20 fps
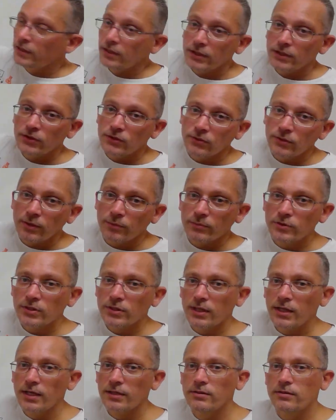look at the 2
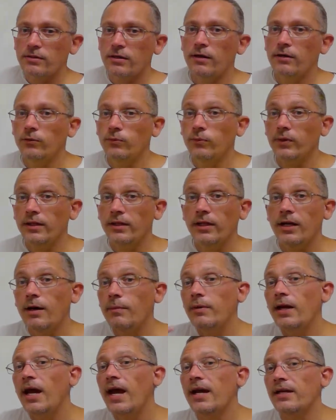numbers that I started with, and
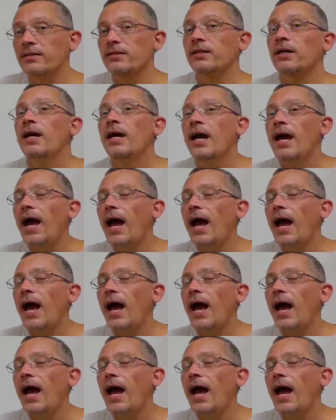I'm going to ask